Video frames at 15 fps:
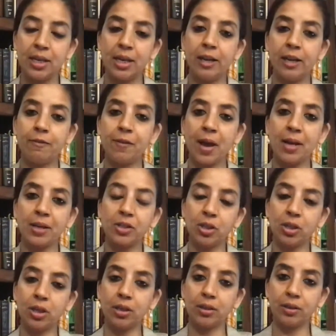In fact,
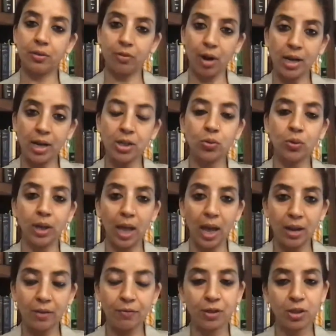the right to
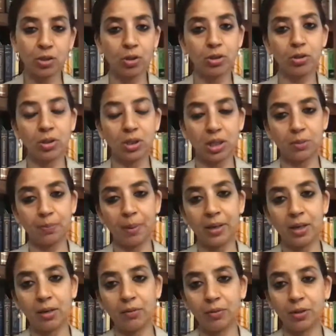life was also
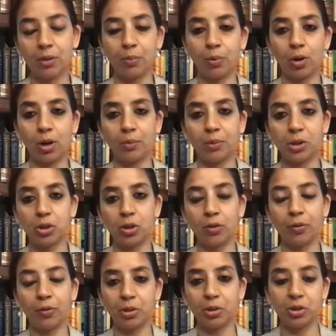suspended with the proclamation of
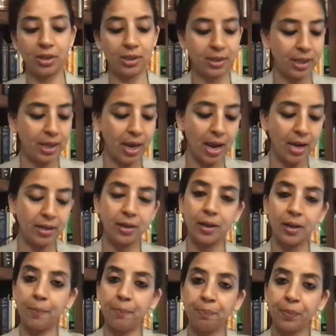emergency, and
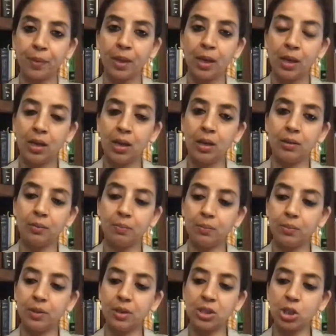
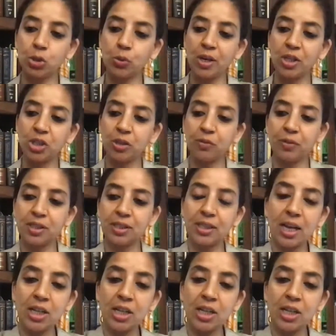the situation was